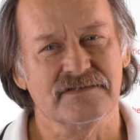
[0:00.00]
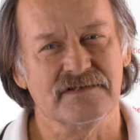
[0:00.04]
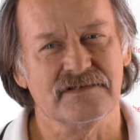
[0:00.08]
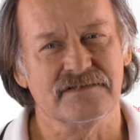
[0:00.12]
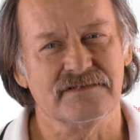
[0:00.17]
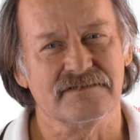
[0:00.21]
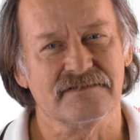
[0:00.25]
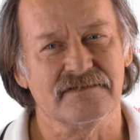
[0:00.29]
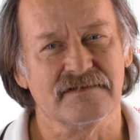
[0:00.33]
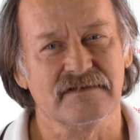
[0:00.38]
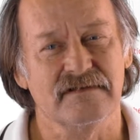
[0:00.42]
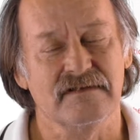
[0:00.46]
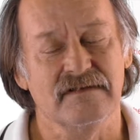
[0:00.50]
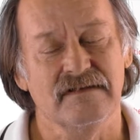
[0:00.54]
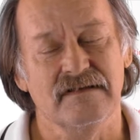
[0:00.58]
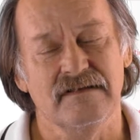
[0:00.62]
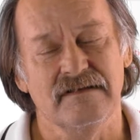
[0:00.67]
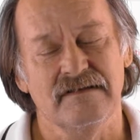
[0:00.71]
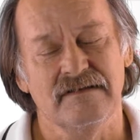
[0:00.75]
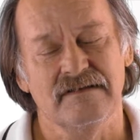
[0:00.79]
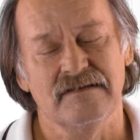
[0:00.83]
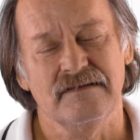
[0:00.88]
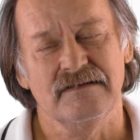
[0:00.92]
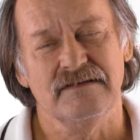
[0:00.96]
other,
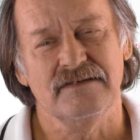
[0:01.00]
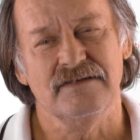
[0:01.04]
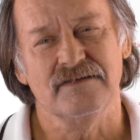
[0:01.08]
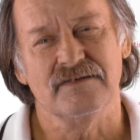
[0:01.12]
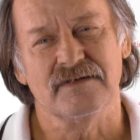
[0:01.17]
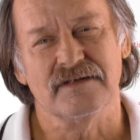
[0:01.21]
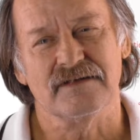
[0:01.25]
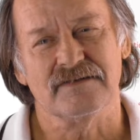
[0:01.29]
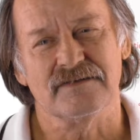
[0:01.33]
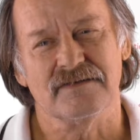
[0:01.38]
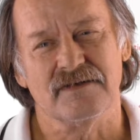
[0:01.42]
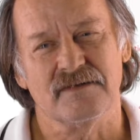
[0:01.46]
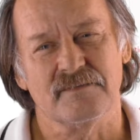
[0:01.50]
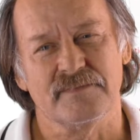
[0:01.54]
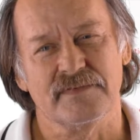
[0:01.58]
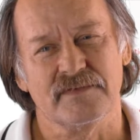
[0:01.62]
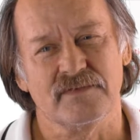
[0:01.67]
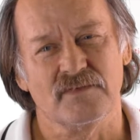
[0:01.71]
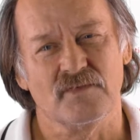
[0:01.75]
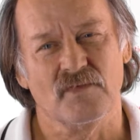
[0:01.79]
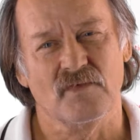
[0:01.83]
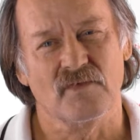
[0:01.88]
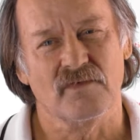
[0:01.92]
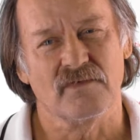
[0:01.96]
you end up
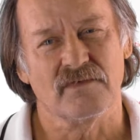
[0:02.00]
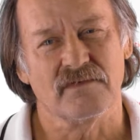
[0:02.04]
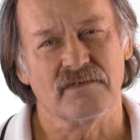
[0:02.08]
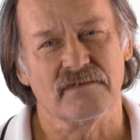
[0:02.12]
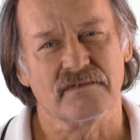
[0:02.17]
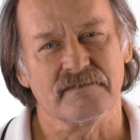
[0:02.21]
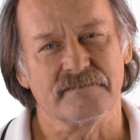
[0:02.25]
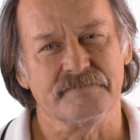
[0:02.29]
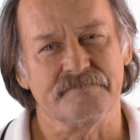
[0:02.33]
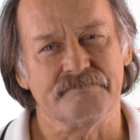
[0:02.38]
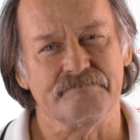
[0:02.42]
in war.